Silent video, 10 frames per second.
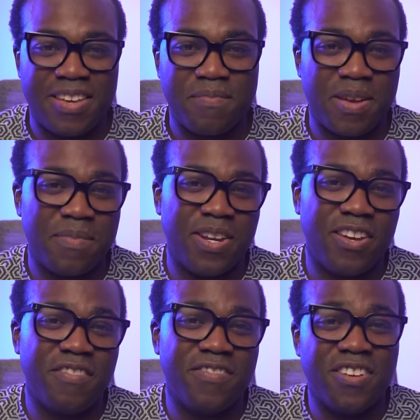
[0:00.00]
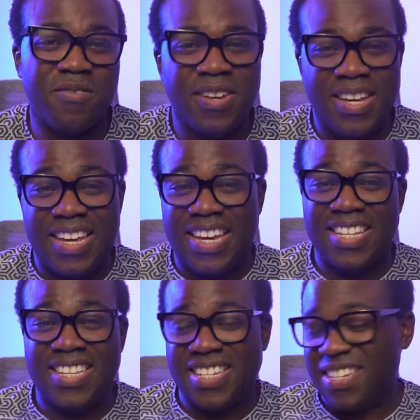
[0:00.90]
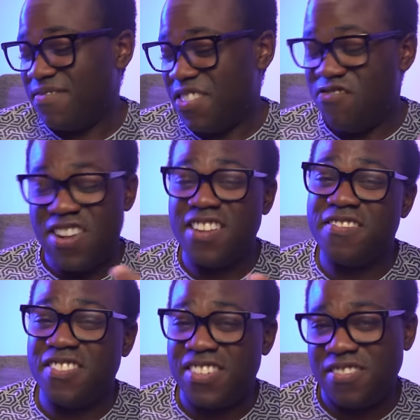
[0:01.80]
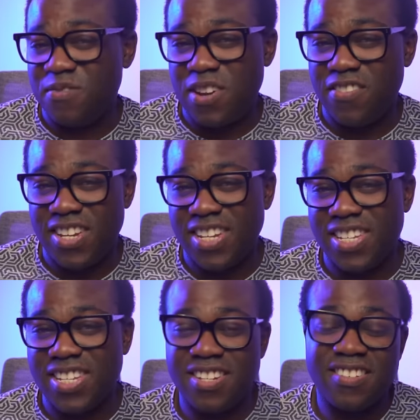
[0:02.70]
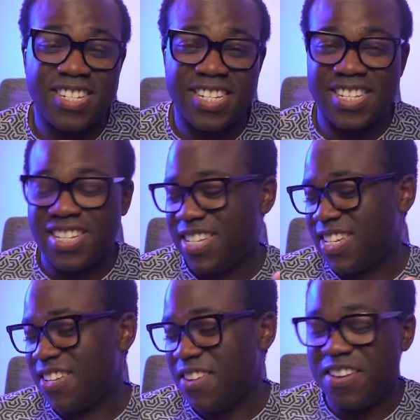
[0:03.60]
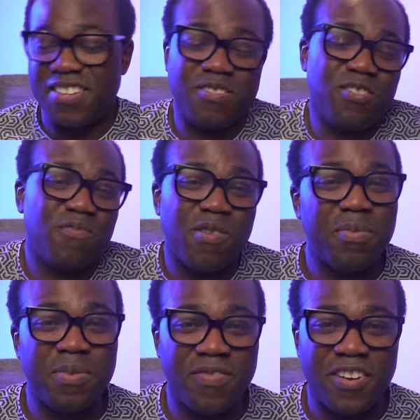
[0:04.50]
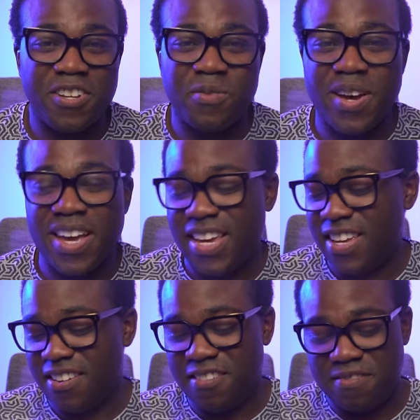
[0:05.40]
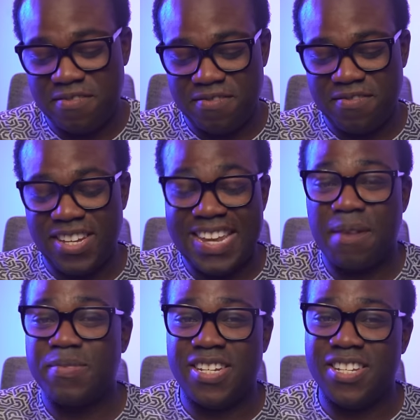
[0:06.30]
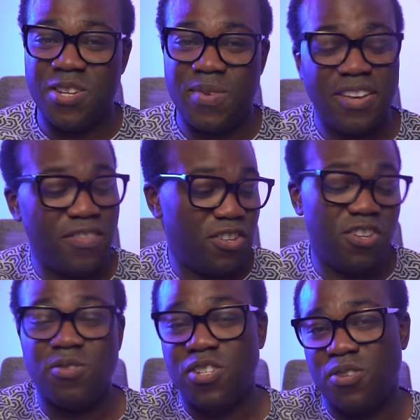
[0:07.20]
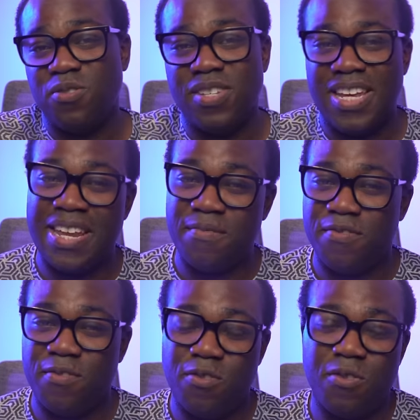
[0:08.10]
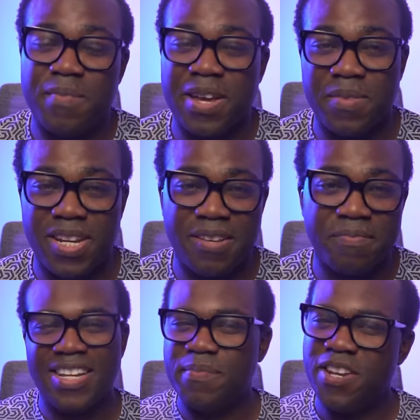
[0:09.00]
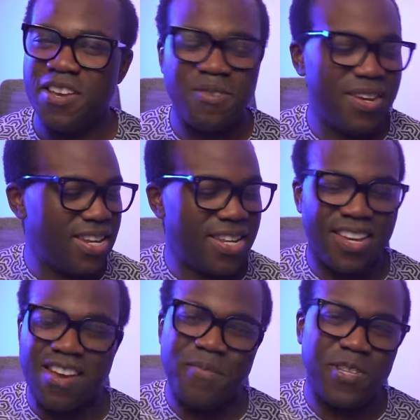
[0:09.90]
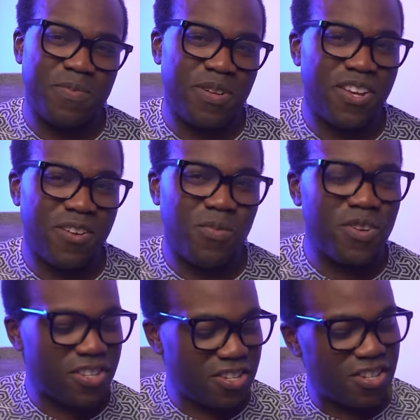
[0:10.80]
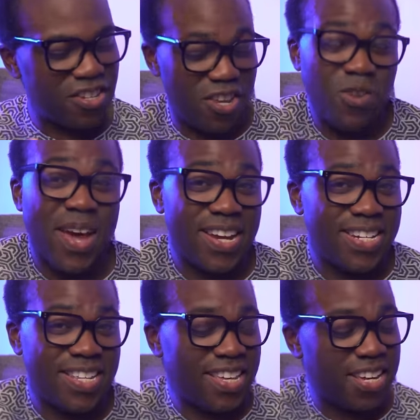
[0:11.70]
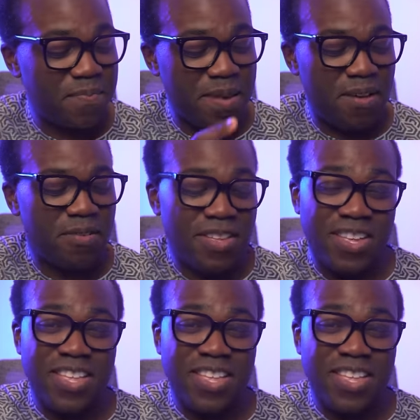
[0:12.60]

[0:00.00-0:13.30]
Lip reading: their Mac Mini off. So it's irrelevant where it is. As long as it's, you'll probably find a way of adapting to it if you do choose an M4 Mac Mini. Let me know in the comments below what you actually think about